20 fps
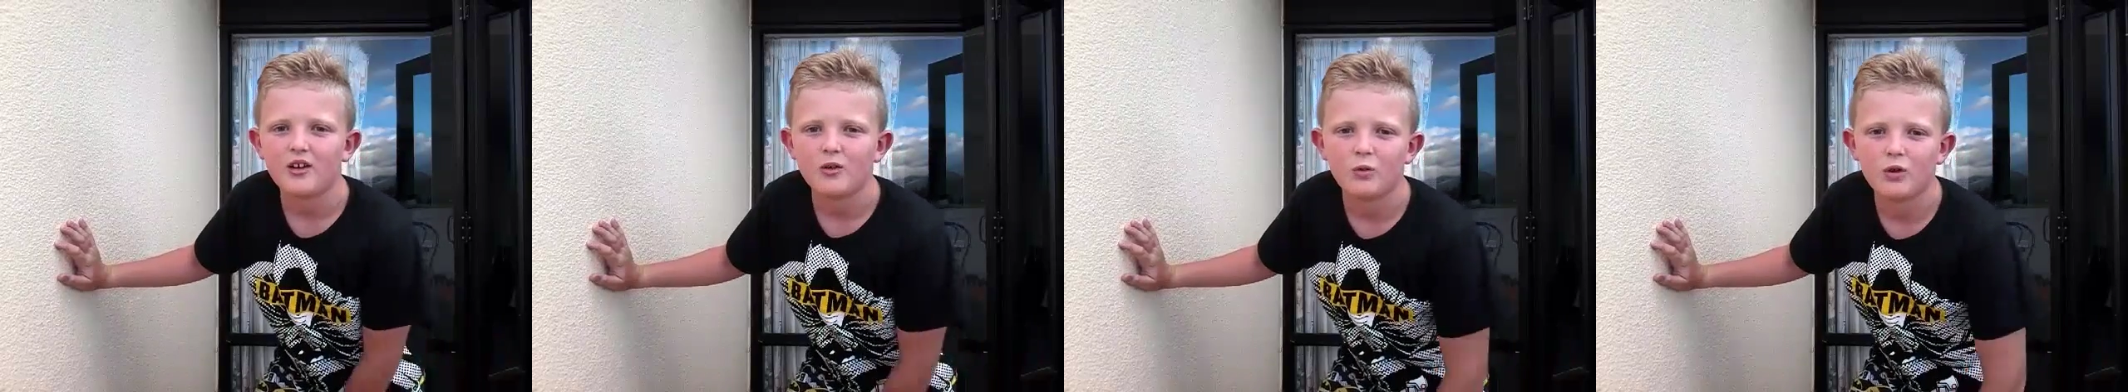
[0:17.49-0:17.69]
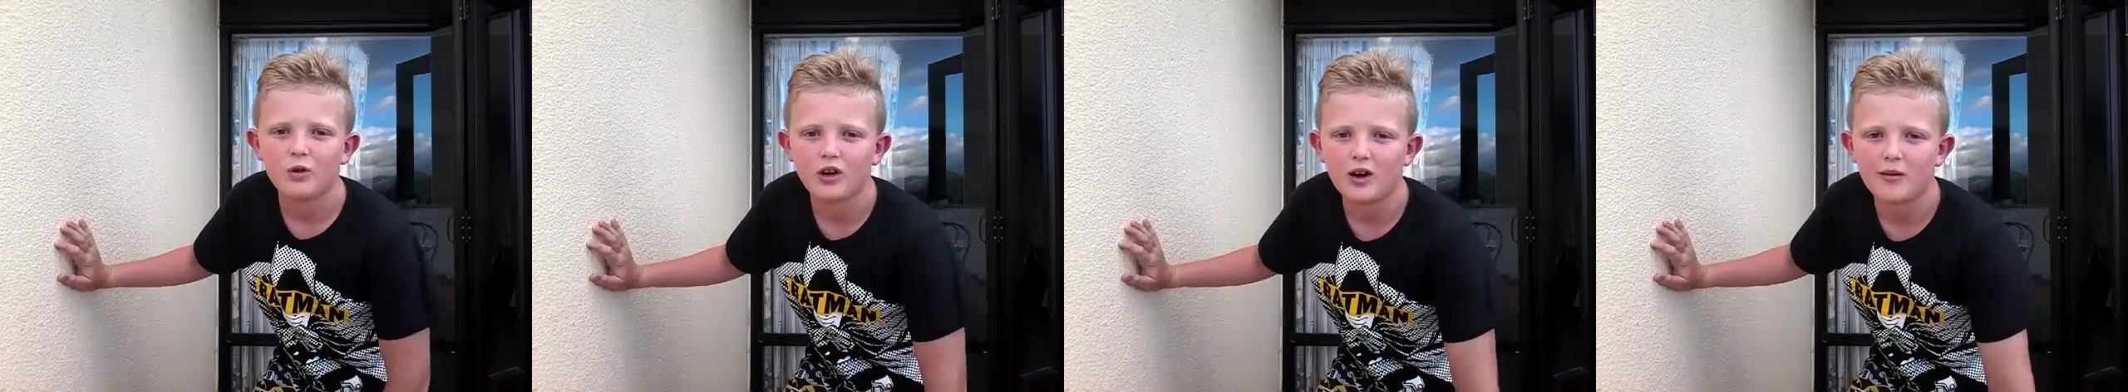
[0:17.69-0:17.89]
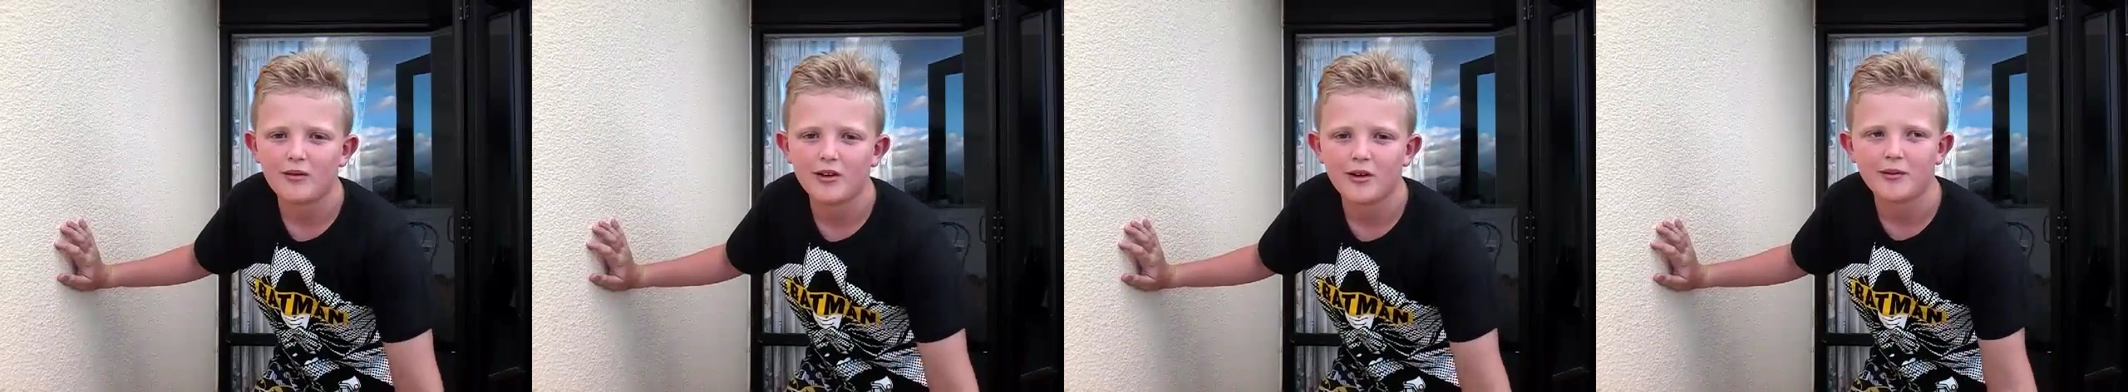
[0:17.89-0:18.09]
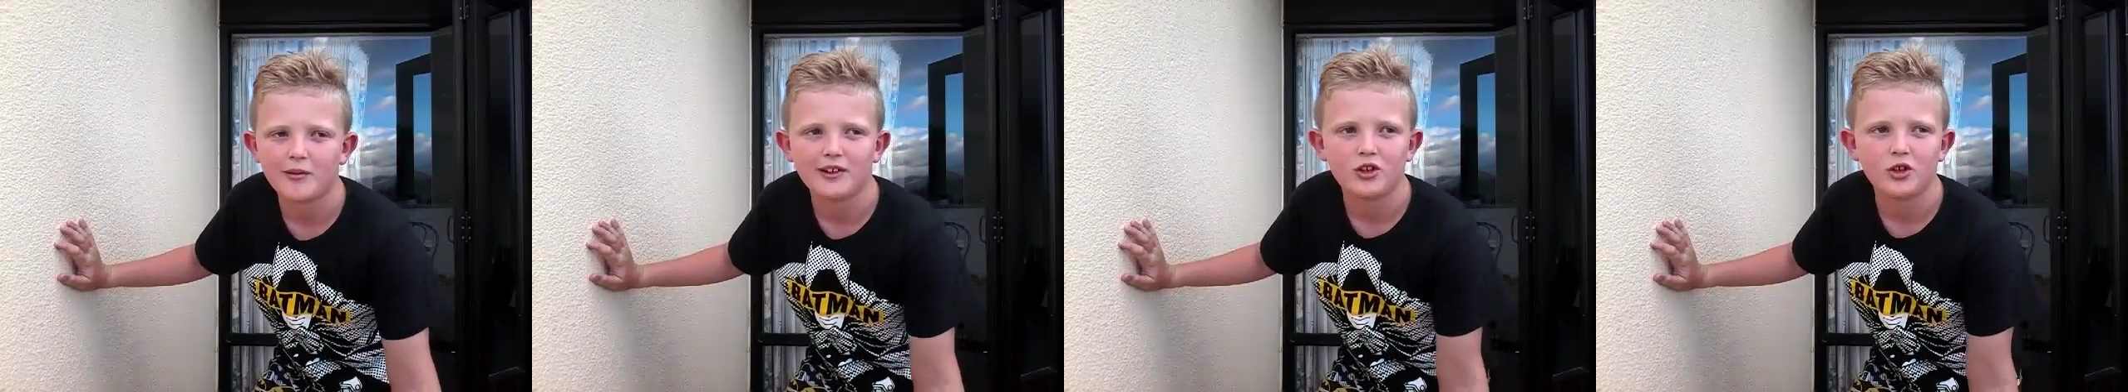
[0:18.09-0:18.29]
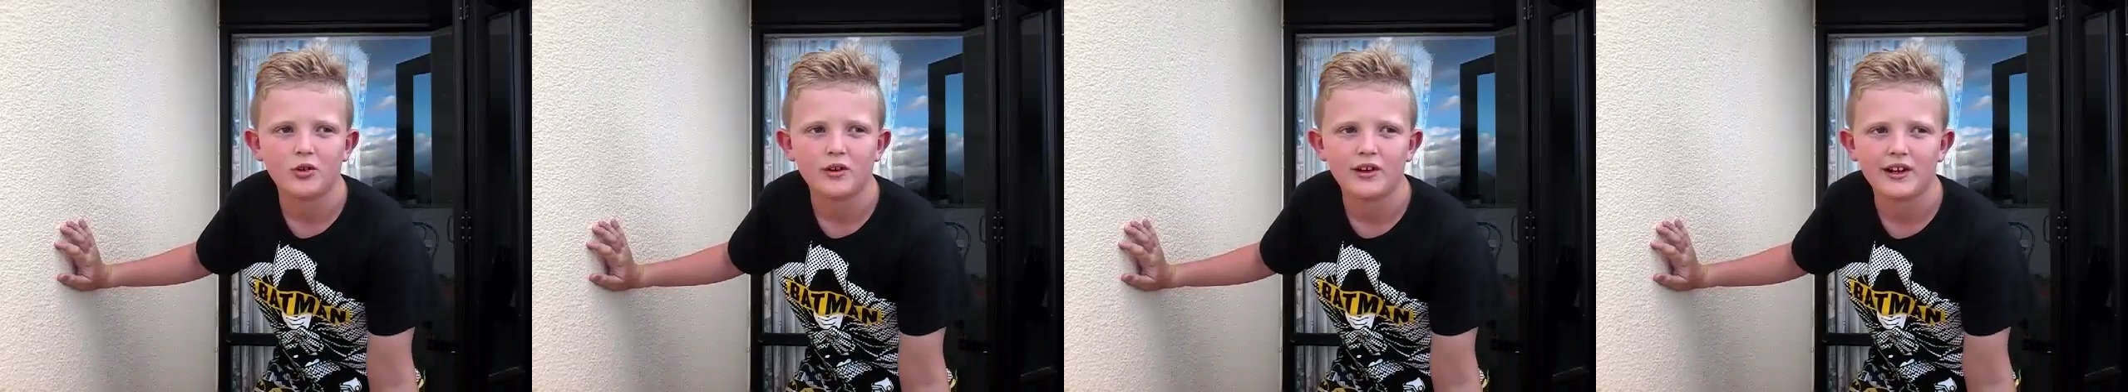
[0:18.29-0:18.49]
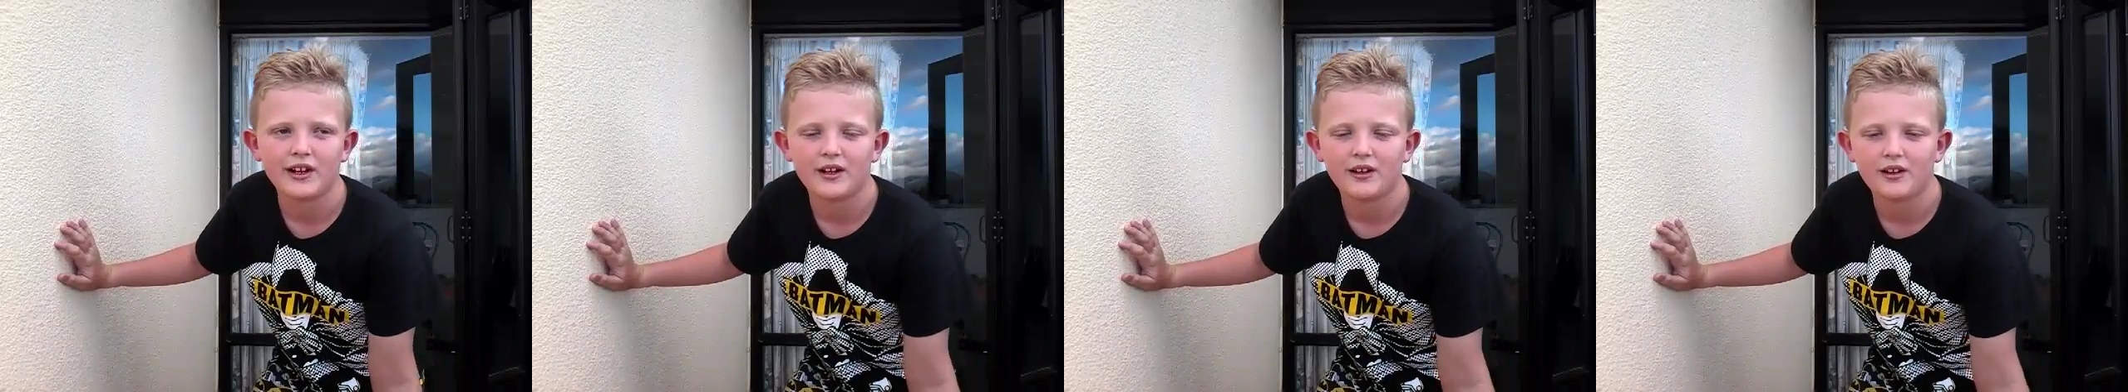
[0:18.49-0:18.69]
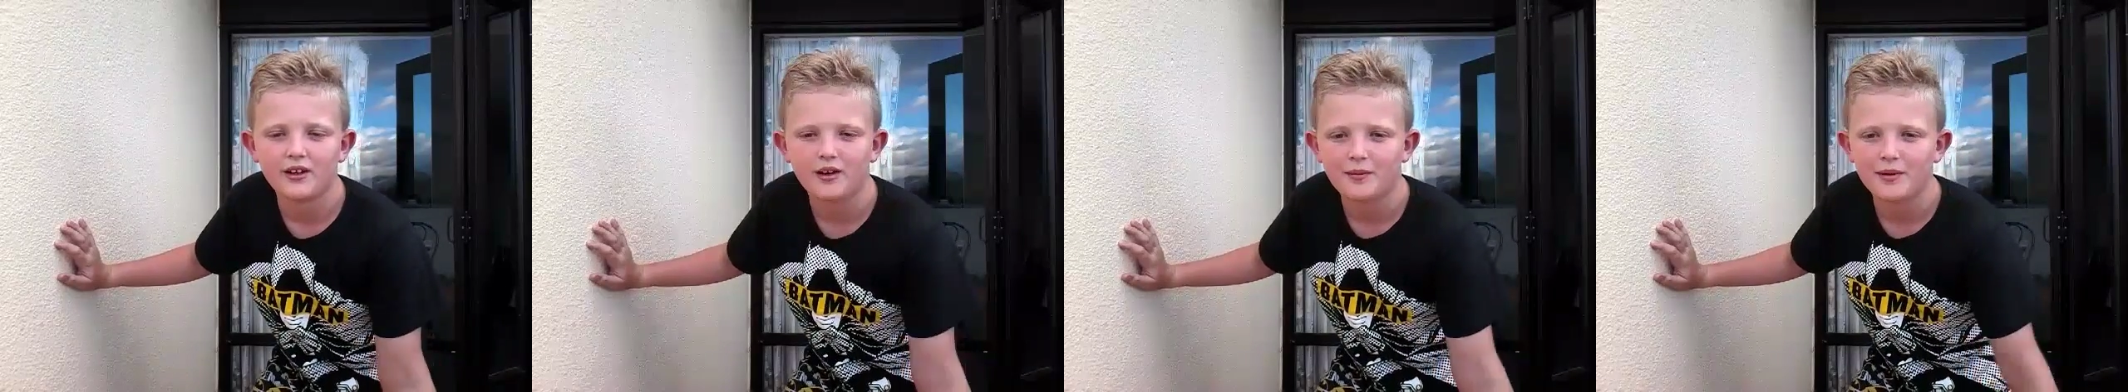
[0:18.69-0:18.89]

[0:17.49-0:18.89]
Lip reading: what I'm going to be doing,